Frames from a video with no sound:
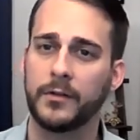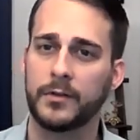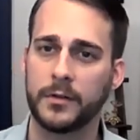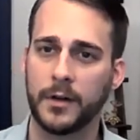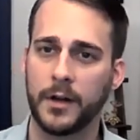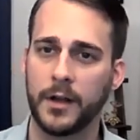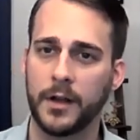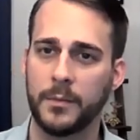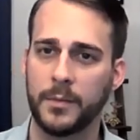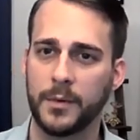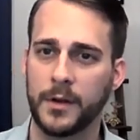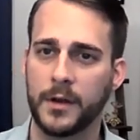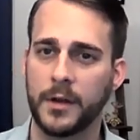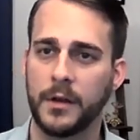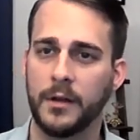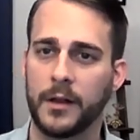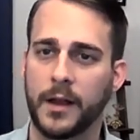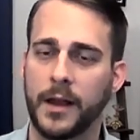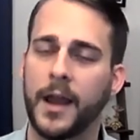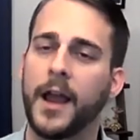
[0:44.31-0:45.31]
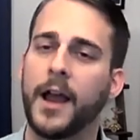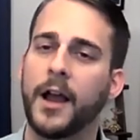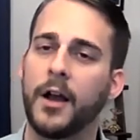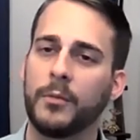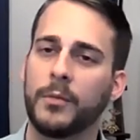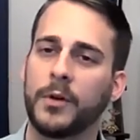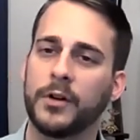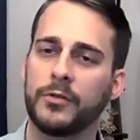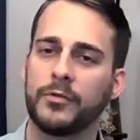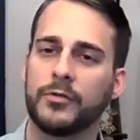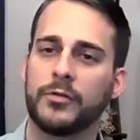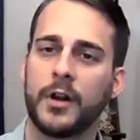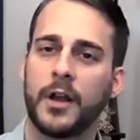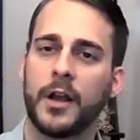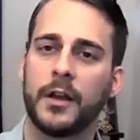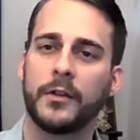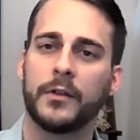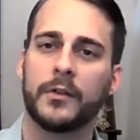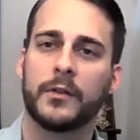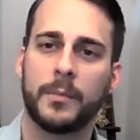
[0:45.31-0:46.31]
Should I be like, how much should
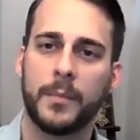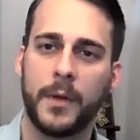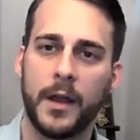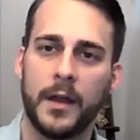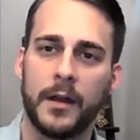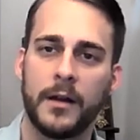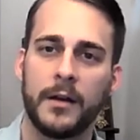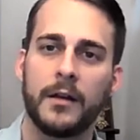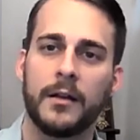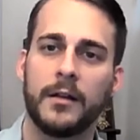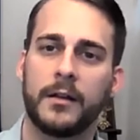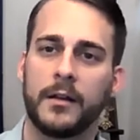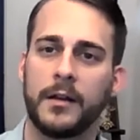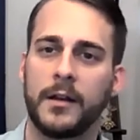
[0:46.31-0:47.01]
I spend